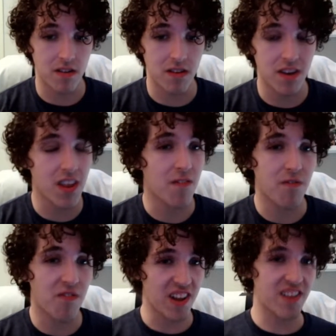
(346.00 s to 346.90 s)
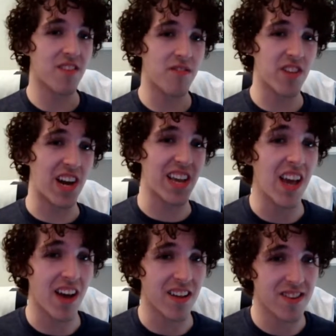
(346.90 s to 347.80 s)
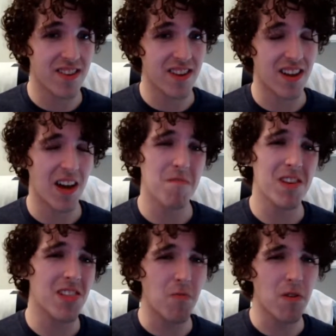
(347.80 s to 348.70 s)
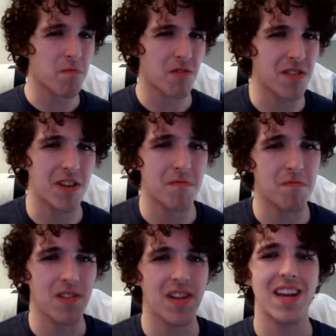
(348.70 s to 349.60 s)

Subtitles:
Defensively, I guess. I mean, they weren't brilliant, but